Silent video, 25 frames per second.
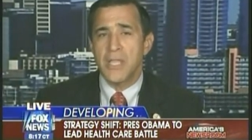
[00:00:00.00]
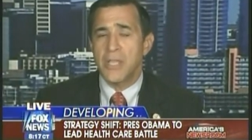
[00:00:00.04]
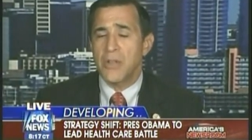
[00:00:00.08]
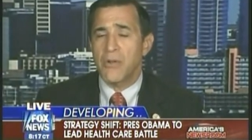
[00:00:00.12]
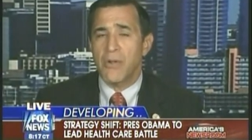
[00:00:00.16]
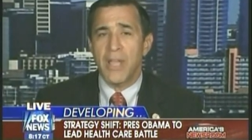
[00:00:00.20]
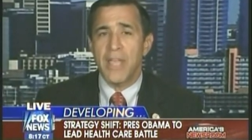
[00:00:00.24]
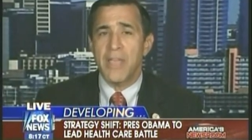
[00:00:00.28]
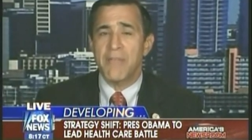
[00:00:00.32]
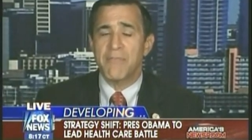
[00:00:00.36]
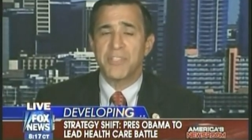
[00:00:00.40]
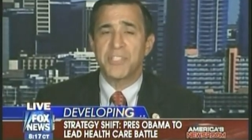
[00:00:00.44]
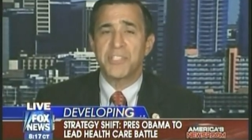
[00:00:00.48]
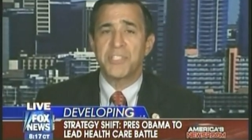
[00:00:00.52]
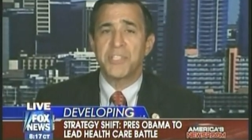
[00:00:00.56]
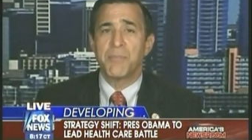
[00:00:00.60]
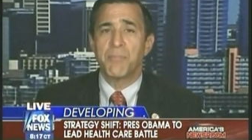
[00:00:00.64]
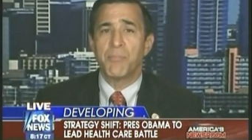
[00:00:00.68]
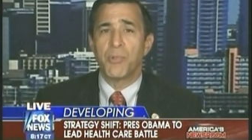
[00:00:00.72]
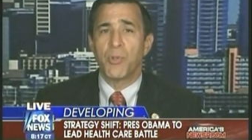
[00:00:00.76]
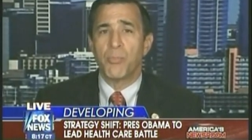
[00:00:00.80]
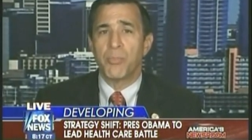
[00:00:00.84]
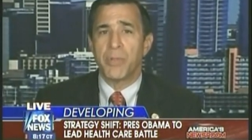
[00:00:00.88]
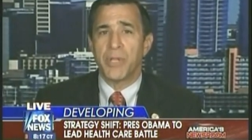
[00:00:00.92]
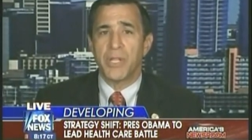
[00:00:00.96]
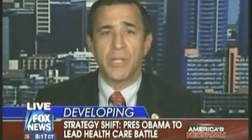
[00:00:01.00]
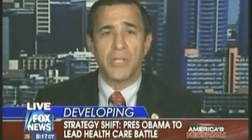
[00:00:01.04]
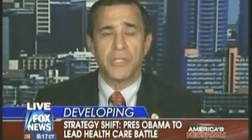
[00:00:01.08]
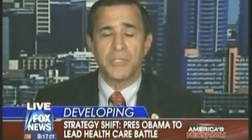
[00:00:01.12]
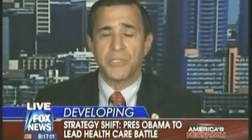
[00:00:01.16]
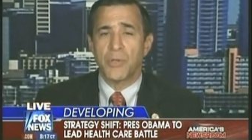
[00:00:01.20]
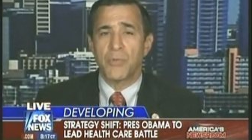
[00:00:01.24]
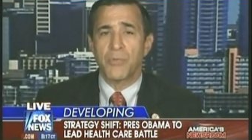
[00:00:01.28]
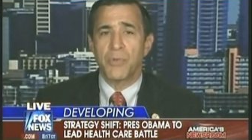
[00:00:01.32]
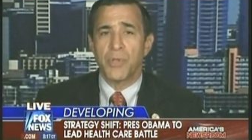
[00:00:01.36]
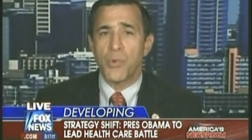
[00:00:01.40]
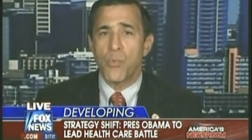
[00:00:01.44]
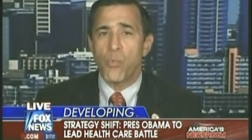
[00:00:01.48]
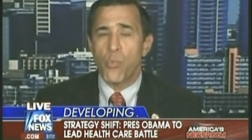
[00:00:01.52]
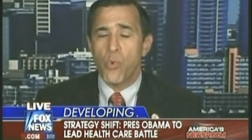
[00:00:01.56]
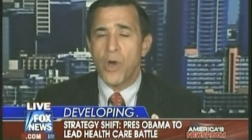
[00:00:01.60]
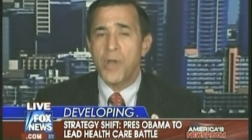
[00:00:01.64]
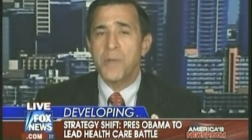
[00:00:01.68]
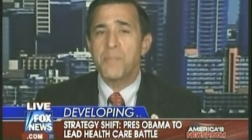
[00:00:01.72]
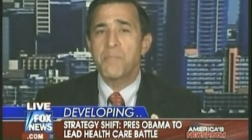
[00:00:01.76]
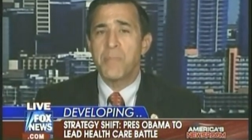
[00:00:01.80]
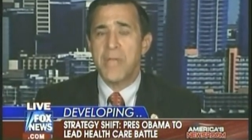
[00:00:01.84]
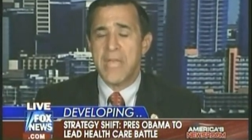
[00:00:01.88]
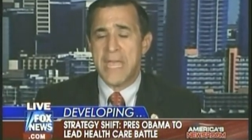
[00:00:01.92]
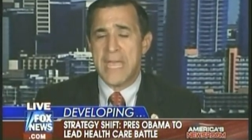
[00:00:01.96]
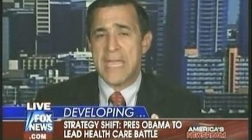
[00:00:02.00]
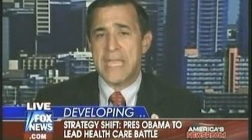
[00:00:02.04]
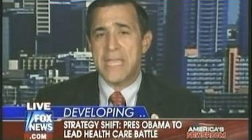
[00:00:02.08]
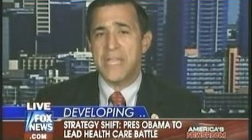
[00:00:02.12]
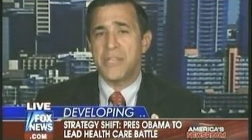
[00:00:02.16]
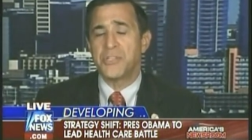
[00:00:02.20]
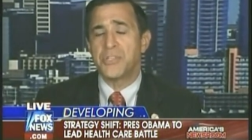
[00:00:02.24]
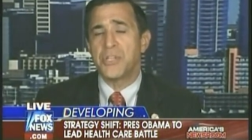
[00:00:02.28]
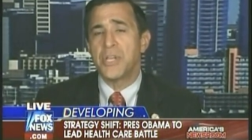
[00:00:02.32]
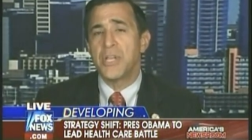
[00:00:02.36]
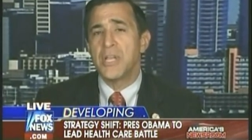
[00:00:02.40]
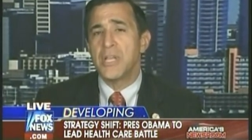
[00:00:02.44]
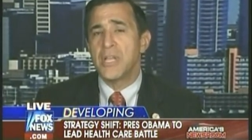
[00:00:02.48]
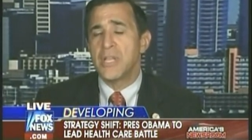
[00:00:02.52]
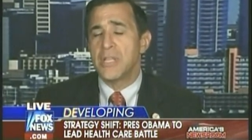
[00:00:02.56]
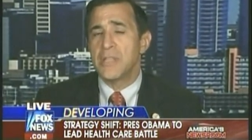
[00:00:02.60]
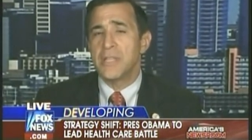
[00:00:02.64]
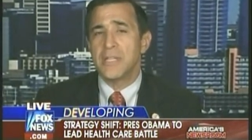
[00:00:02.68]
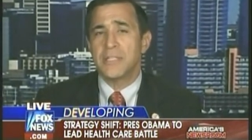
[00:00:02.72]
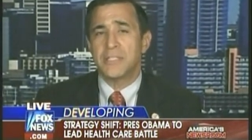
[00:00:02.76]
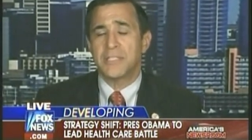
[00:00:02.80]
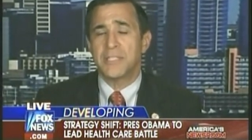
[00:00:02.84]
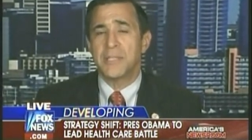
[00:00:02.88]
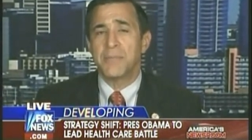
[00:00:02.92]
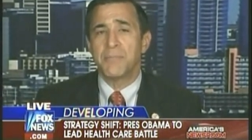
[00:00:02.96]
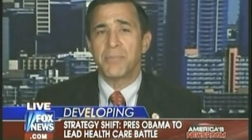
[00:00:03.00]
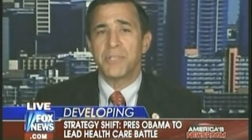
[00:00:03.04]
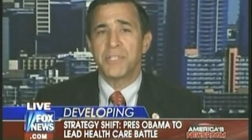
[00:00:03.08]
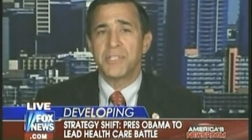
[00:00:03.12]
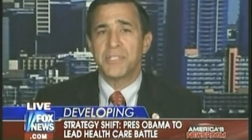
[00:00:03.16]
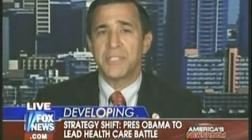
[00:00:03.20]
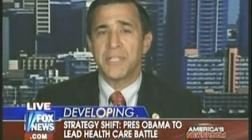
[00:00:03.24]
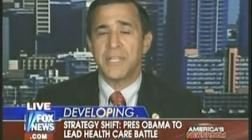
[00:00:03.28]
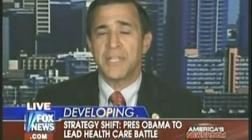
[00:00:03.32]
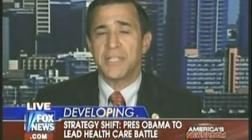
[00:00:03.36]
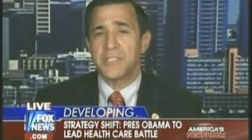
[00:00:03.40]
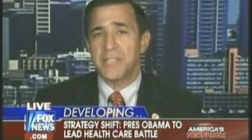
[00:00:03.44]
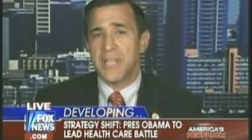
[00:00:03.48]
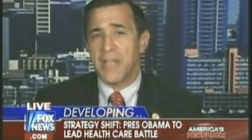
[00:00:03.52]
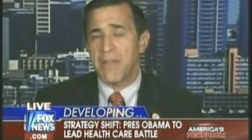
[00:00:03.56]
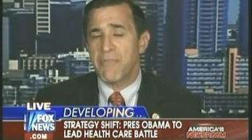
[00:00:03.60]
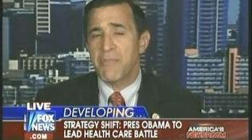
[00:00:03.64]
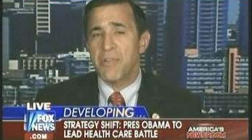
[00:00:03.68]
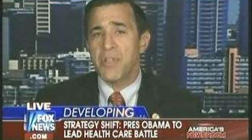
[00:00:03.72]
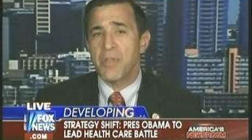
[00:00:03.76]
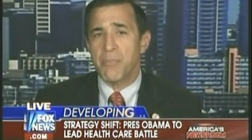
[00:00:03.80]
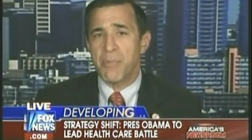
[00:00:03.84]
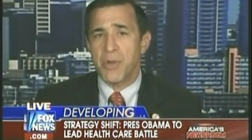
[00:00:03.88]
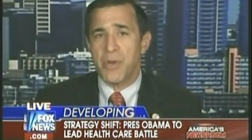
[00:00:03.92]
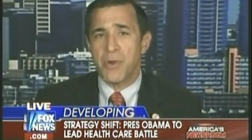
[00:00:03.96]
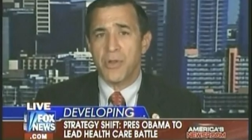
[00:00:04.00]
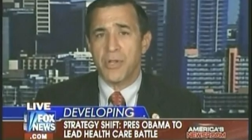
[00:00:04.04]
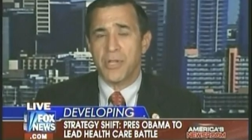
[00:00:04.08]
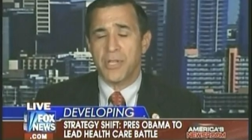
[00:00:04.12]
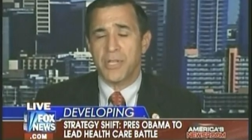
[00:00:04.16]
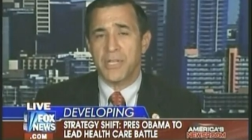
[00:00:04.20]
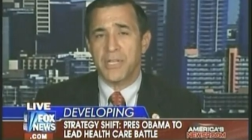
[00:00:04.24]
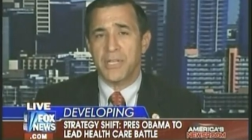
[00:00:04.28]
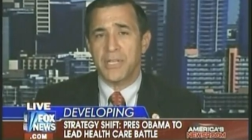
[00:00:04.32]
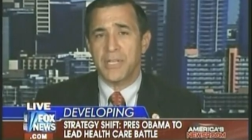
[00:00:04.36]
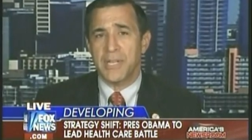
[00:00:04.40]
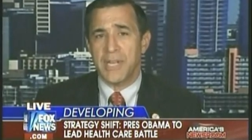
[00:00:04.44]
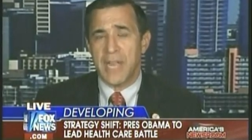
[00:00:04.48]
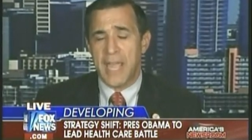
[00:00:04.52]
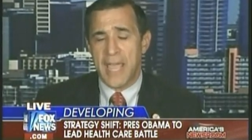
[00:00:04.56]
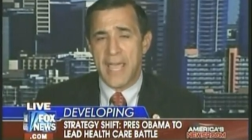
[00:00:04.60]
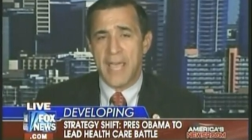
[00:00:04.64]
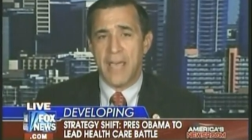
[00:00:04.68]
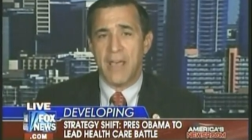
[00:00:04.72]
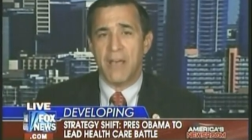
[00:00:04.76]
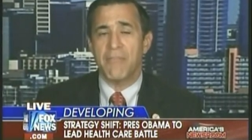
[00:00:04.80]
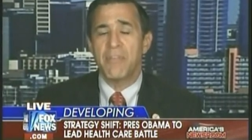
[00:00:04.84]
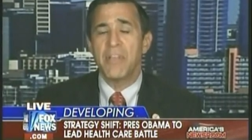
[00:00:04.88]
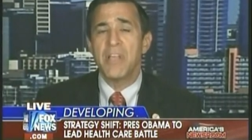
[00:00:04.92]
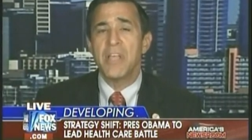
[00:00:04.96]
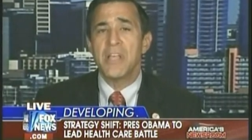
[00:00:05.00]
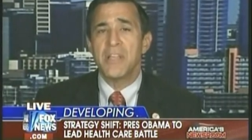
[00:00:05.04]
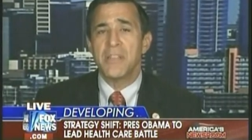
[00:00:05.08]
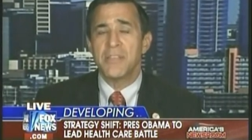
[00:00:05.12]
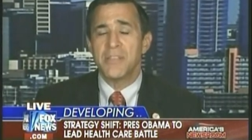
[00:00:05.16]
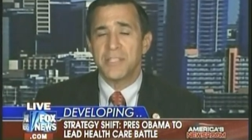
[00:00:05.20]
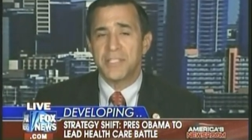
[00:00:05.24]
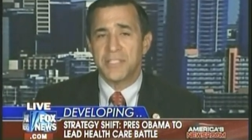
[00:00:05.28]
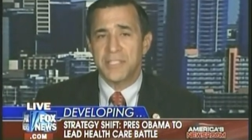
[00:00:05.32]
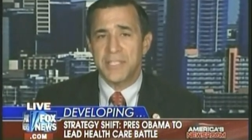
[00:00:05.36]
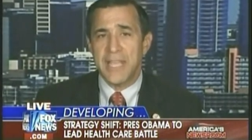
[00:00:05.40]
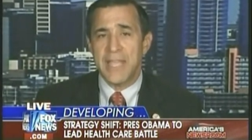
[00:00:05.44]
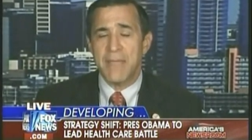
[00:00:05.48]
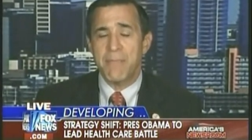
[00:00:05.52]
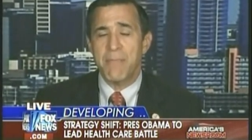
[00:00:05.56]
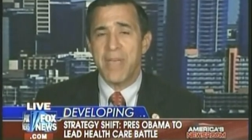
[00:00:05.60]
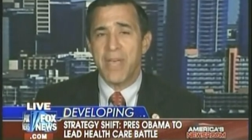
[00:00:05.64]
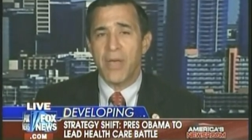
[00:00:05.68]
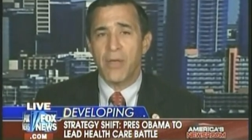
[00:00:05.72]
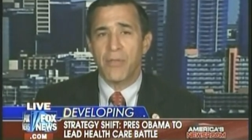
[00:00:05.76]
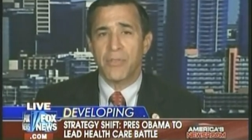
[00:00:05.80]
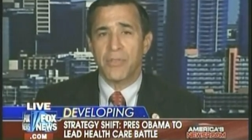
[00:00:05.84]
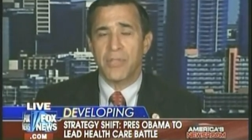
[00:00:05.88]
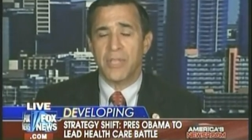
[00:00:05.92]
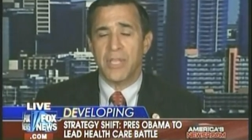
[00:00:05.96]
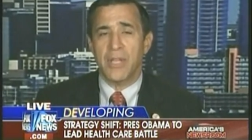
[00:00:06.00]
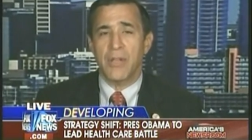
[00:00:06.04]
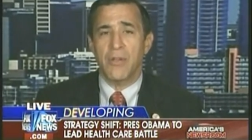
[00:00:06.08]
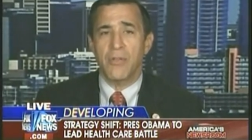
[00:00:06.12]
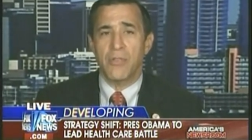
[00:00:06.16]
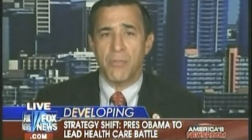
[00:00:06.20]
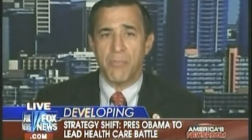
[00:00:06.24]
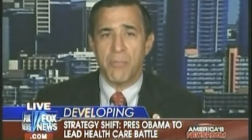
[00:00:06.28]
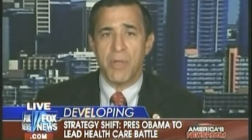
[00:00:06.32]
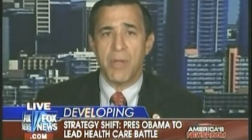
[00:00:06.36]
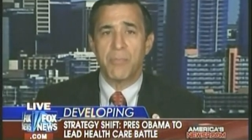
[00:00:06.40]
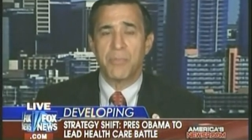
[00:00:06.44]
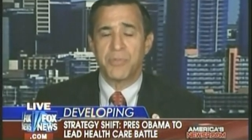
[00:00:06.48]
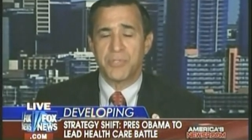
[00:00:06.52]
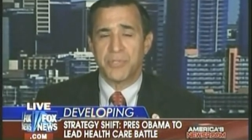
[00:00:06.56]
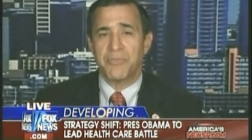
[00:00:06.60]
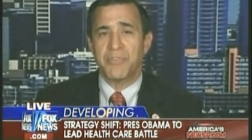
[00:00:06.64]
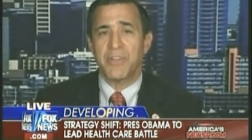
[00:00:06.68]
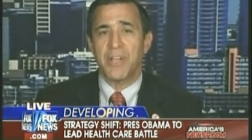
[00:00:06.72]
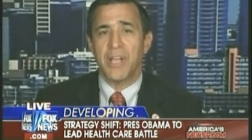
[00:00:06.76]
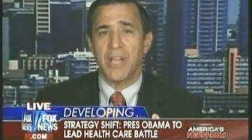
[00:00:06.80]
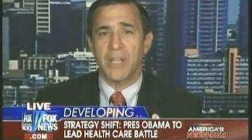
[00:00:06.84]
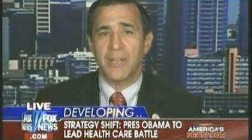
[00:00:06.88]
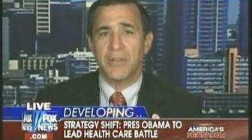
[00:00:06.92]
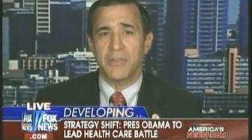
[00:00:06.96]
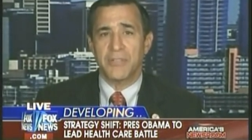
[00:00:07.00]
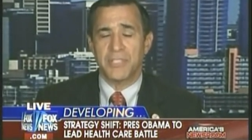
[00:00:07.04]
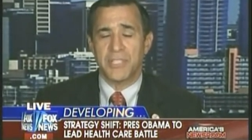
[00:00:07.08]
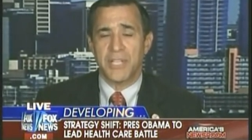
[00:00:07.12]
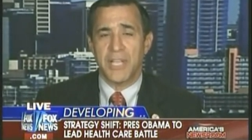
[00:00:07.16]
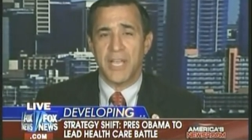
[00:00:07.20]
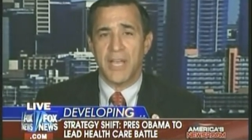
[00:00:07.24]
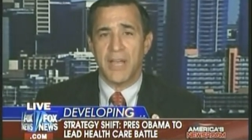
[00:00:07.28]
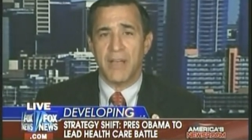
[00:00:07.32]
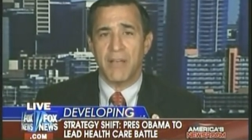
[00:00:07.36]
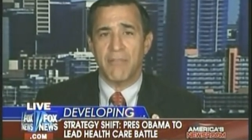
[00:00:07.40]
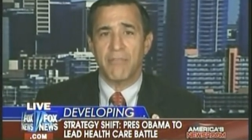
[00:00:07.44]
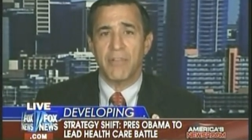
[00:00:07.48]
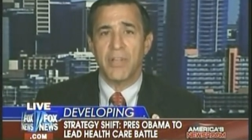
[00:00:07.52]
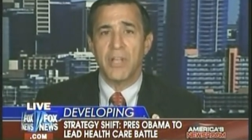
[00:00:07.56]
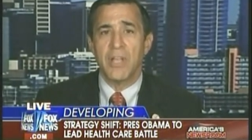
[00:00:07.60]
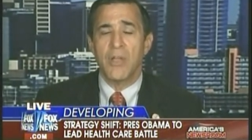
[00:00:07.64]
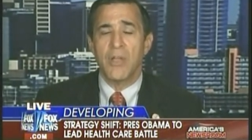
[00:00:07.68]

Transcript: You know, I have a simple bill. It's only one page that simply says every American can have the same health care that members of Congress have,